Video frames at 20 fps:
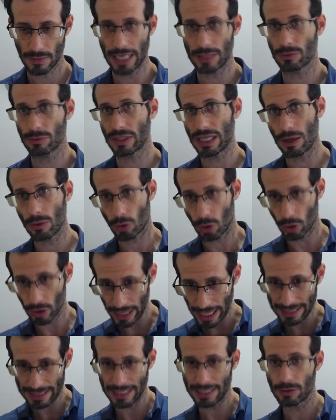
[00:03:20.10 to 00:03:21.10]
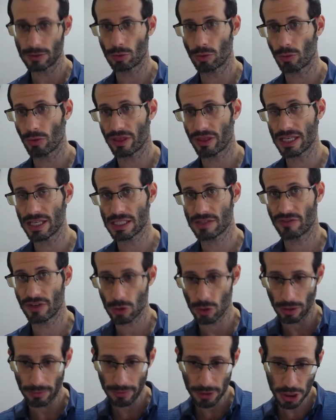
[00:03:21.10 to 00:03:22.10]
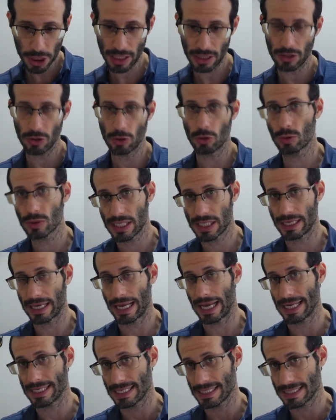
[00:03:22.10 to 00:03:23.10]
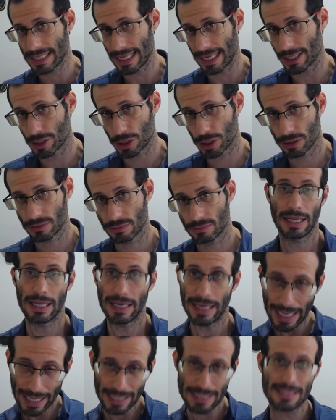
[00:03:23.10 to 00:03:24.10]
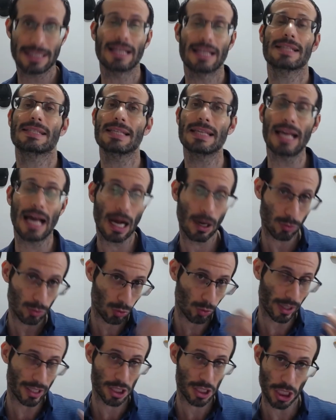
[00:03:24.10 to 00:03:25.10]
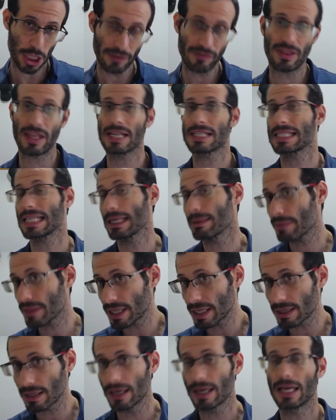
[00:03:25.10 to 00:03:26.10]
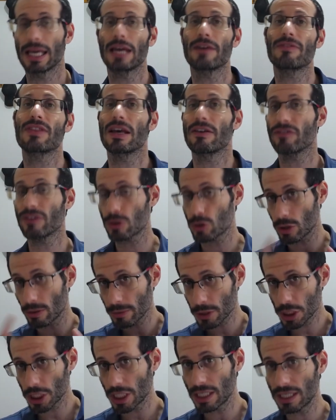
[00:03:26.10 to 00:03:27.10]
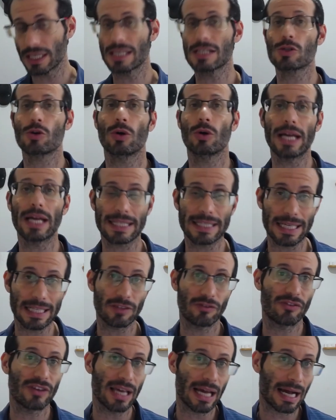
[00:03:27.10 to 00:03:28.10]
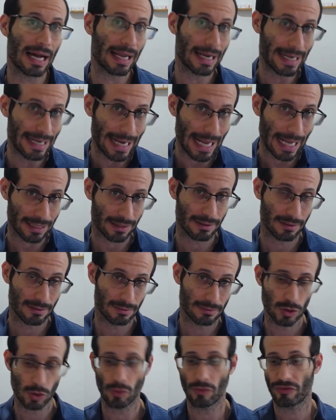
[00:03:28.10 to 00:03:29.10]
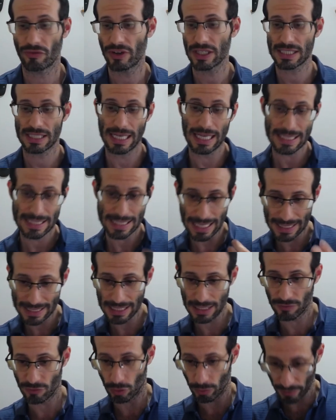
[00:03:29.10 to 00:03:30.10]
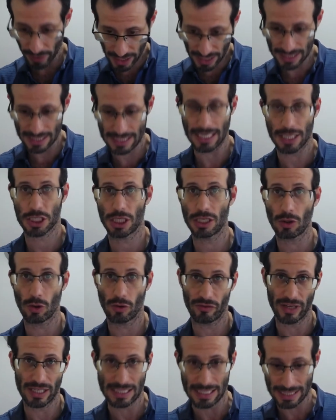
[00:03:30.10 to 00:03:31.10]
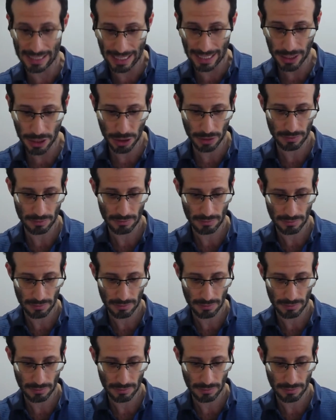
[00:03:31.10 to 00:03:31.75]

And we now connected to this virtual machine using SSH. Next, let's see how to achieve the same thing if the virtual machine is connected via NAT. So first, let's exit from this session of SSH.